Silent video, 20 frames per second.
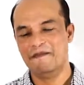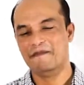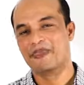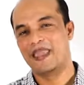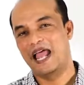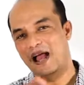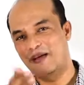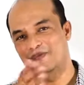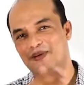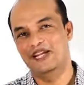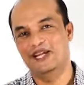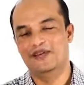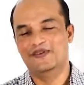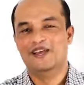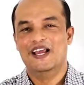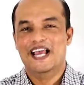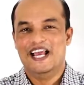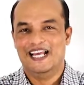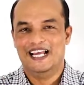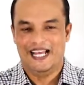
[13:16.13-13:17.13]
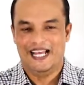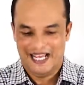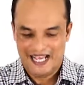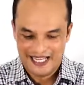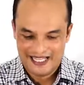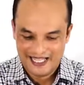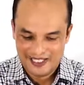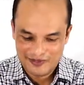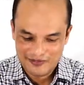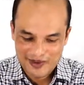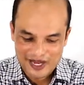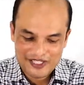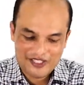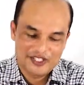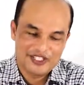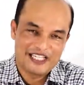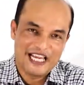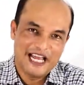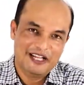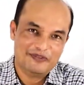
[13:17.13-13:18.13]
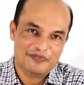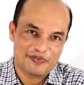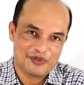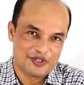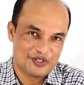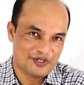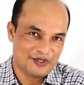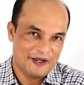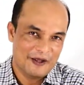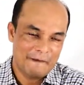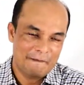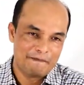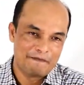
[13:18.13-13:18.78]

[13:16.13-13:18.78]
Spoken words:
I believe this message helps you.